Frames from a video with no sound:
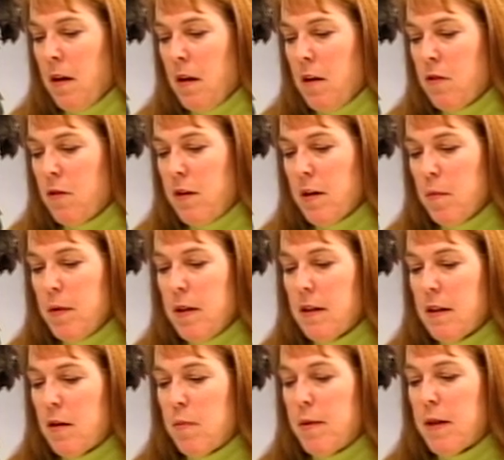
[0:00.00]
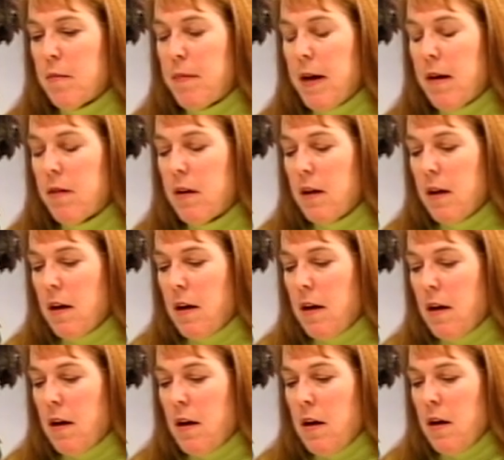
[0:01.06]
So tell me a little bit about
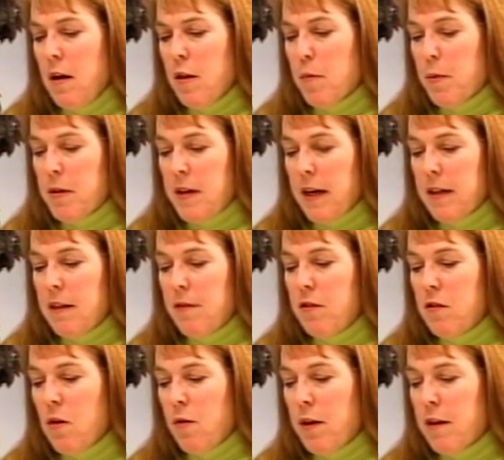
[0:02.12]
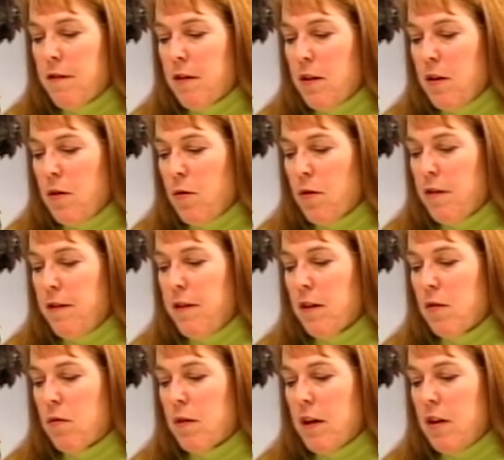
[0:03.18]
the protective zoning for the
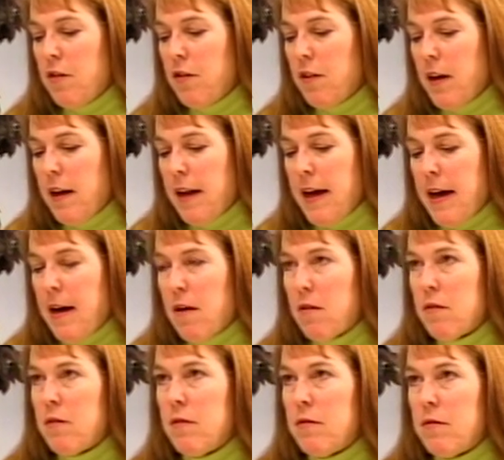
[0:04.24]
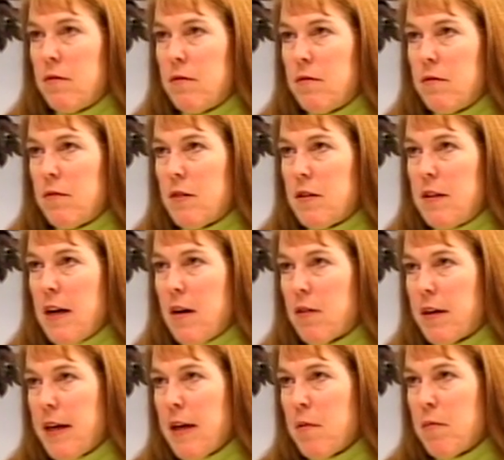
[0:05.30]
Northfield Ridge and how the
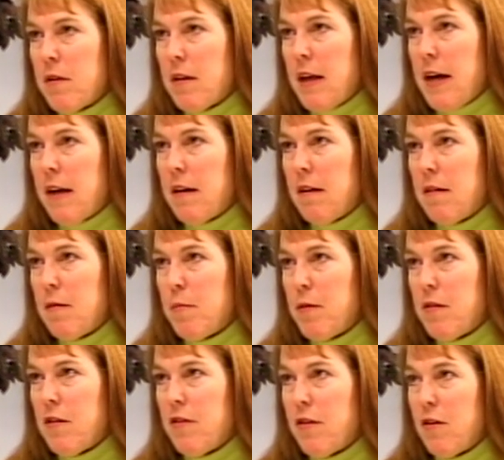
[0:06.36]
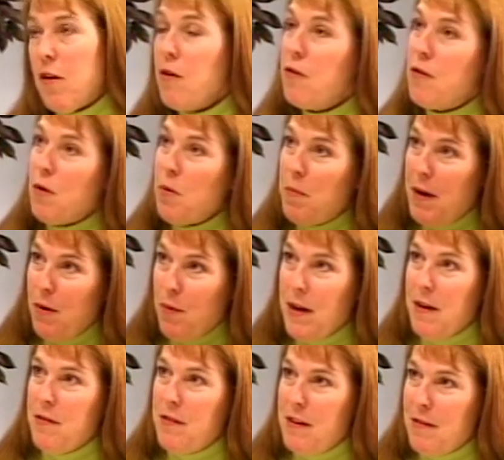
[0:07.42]
town came to that position, also by
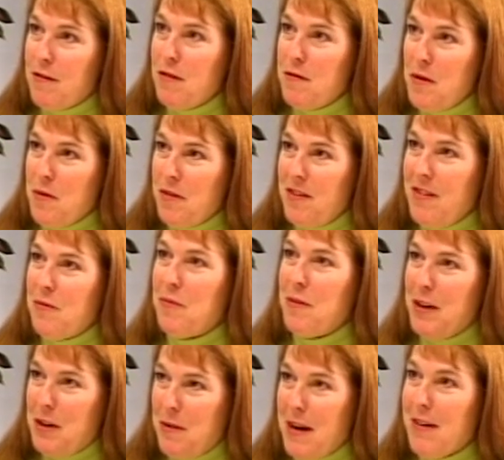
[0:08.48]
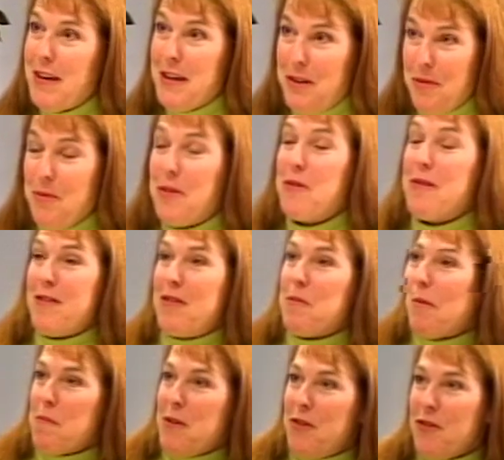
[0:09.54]
way of several votes requiring two-thirds
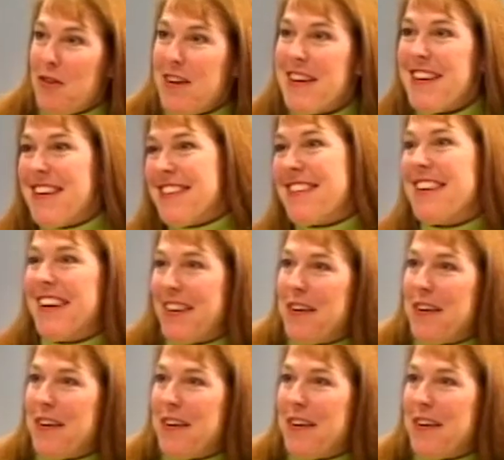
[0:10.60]
supermajority, as I